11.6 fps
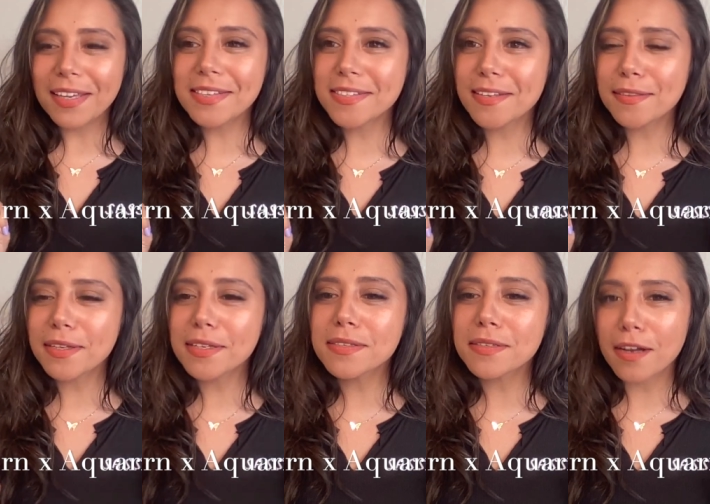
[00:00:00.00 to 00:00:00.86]
is that
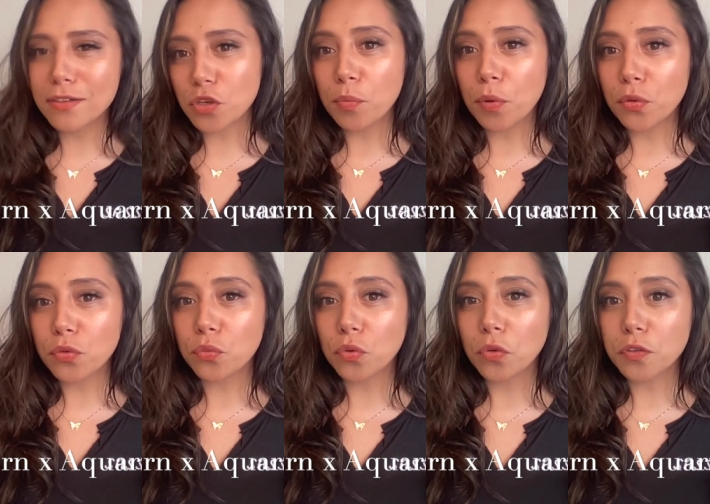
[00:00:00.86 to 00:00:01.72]
these signs are both
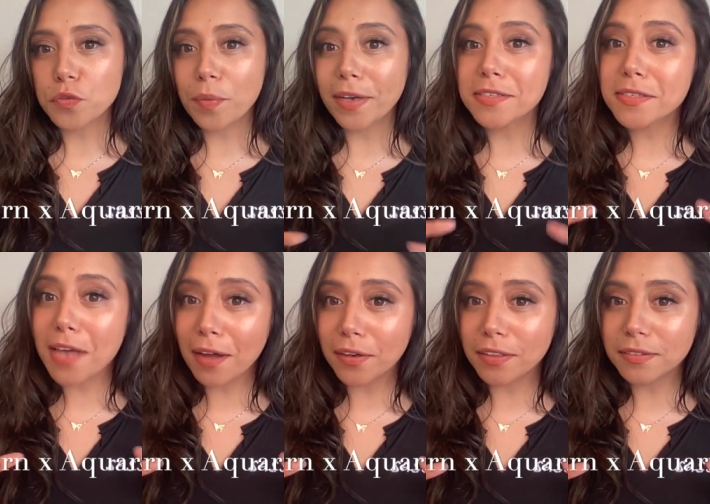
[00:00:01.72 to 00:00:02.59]
ruled by
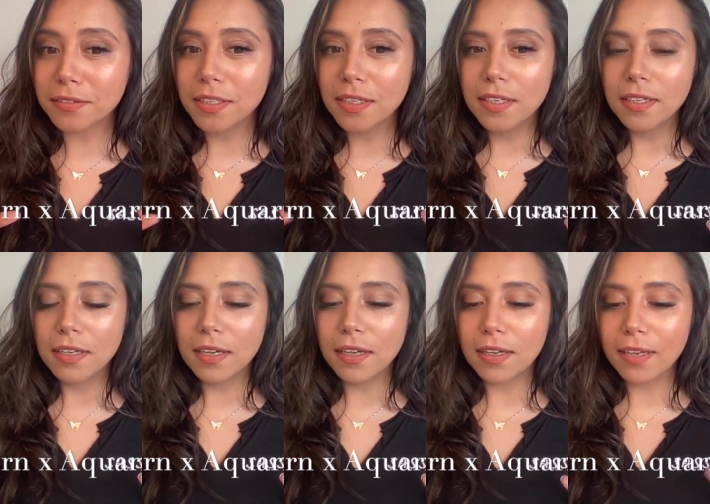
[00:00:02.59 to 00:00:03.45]
Saturn
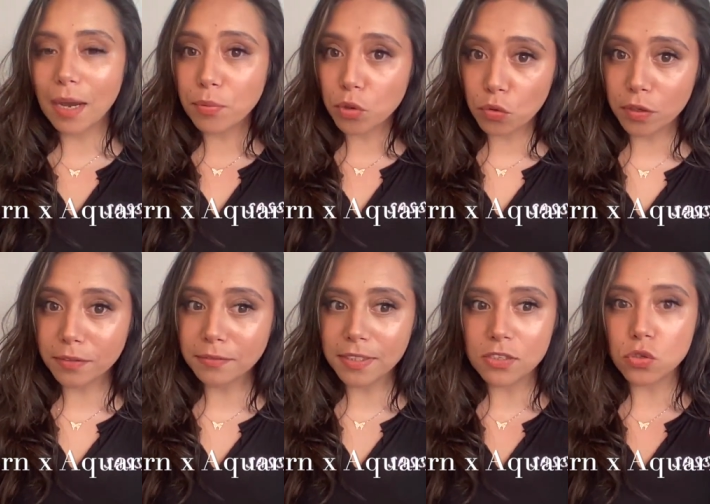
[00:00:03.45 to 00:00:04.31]
uh,
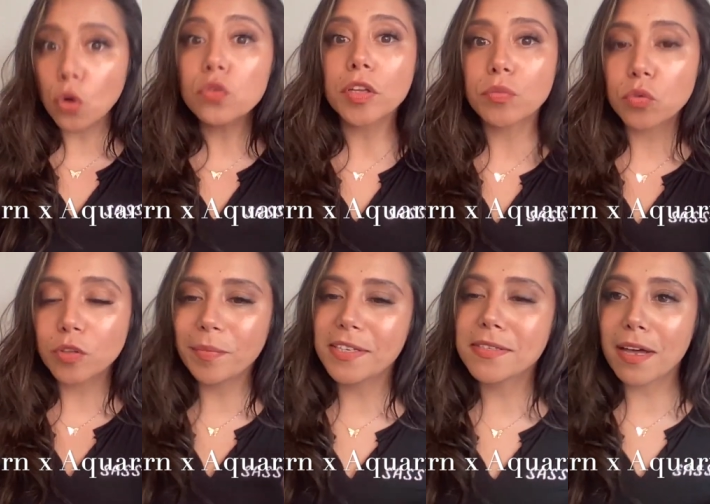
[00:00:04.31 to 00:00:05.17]
Capricorn is only ruled
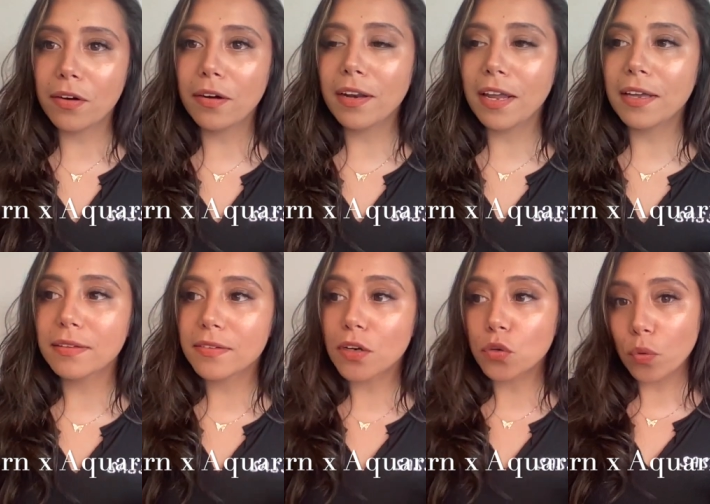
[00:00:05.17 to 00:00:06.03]
by Saturn,
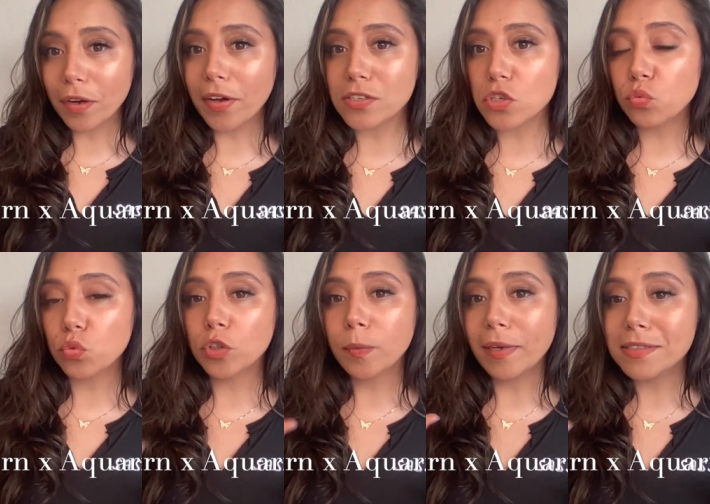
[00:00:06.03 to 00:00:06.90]
and Aquarius is
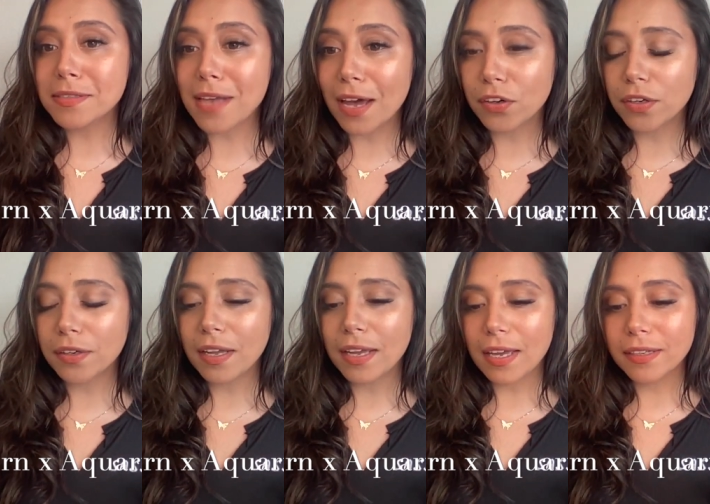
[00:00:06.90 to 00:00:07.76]
ruled by
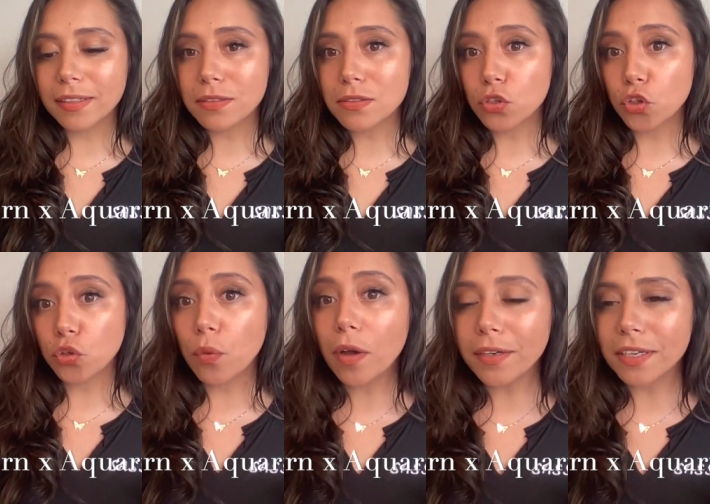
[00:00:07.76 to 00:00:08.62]
Saturn and
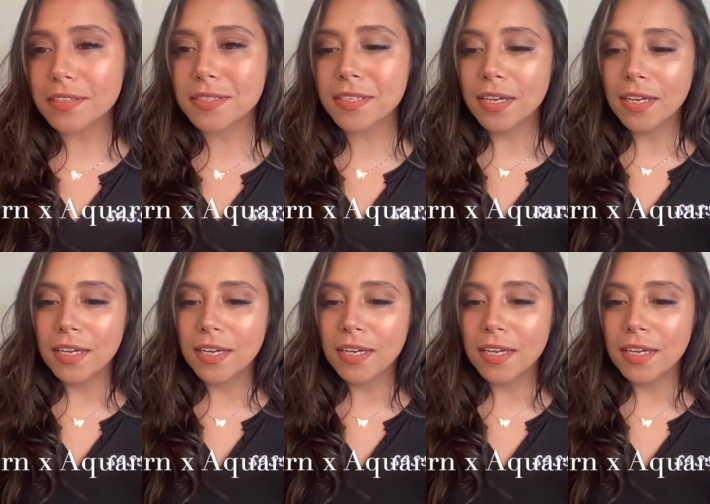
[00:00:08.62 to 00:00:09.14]
Uranus.